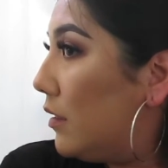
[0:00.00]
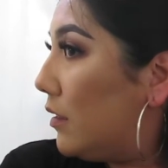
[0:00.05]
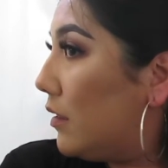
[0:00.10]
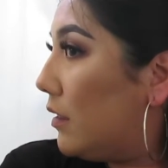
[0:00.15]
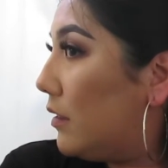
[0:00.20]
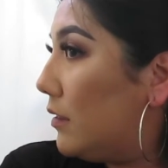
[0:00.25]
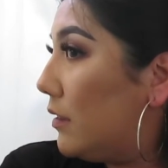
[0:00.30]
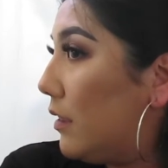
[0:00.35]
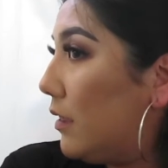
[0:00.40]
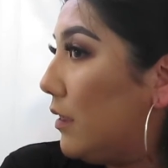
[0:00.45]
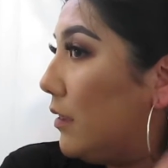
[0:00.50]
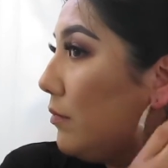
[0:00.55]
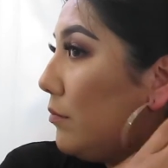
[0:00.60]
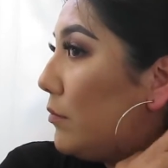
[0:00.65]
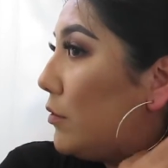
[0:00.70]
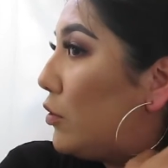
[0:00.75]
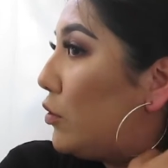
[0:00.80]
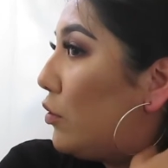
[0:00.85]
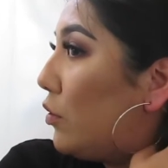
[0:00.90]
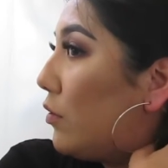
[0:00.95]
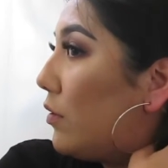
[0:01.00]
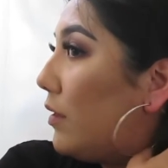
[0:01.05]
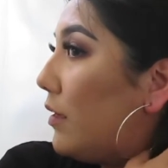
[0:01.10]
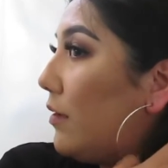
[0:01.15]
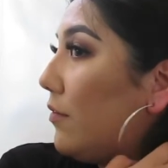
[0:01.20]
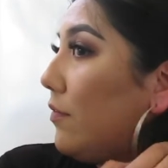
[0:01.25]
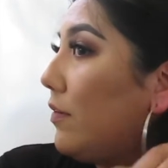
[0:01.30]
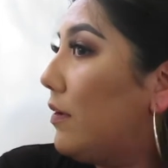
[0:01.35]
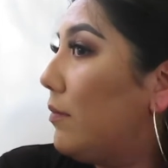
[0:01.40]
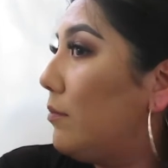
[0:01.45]
But I am sorry
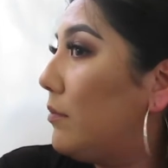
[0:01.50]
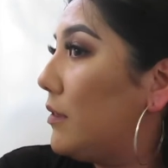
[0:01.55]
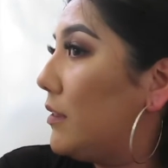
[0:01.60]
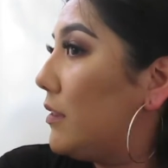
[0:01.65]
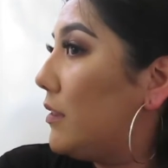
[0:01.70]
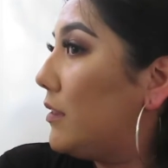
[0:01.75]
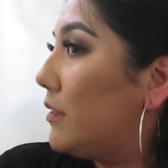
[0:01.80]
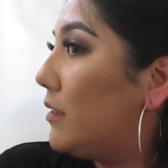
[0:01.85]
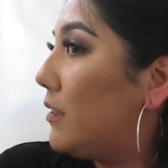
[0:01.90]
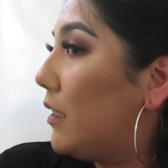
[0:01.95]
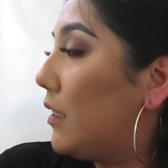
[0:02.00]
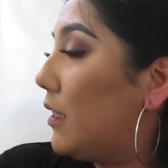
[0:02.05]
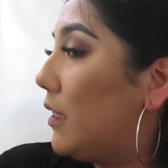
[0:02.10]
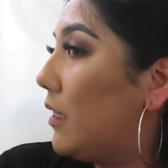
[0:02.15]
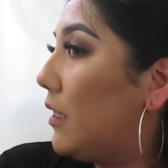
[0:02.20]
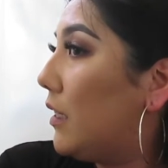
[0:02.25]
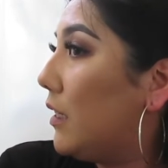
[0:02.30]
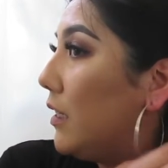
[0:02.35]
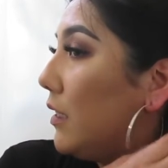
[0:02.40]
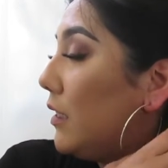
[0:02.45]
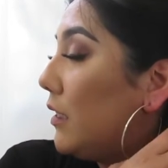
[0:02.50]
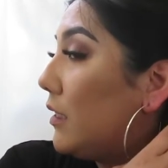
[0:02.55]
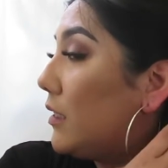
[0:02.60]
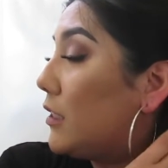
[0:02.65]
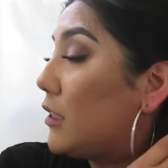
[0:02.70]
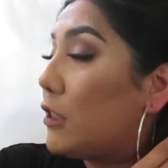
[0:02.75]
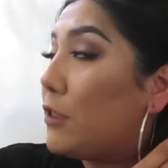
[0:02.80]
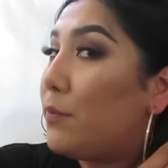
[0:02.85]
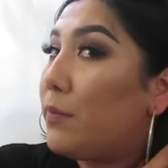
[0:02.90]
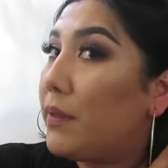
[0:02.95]
if I'm sucking on
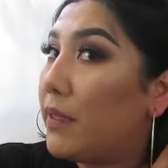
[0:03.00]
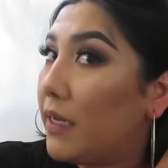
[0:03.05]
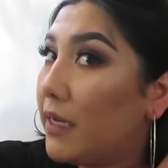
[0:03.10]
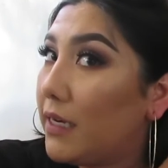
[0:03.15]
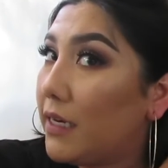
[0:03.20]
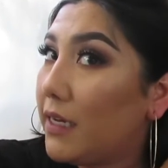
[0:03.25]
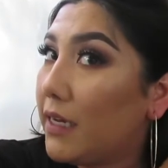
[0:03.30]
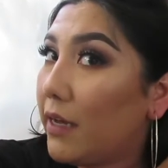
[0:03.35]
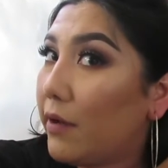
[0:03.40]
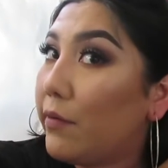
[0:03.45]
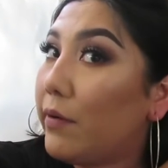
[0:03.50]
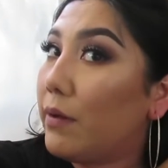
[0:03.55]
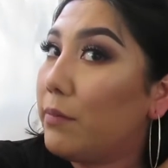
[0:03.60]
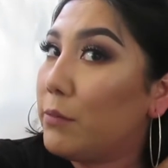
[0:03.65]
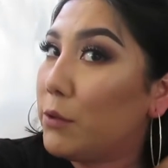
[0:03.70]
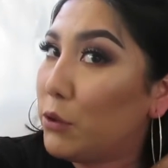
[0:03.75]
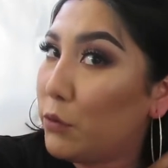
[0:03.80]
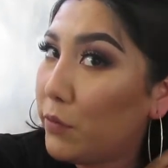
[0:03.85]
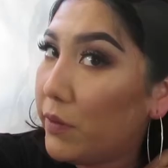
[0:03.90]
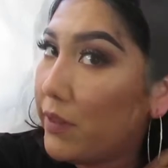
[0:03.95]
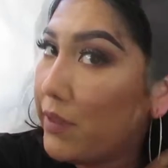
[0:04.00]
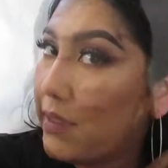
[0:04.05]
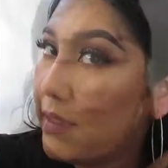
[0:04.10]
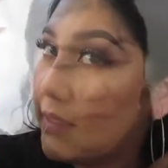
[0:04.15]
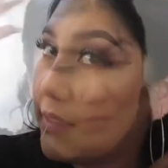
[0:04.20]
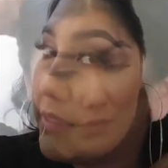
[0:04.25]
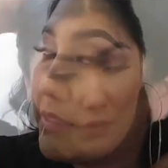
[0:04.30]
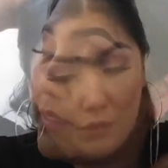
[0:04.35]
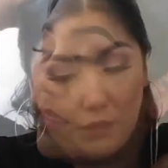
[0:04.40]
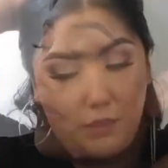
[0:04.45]
explaining how I'm doing
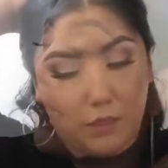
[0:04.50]
this.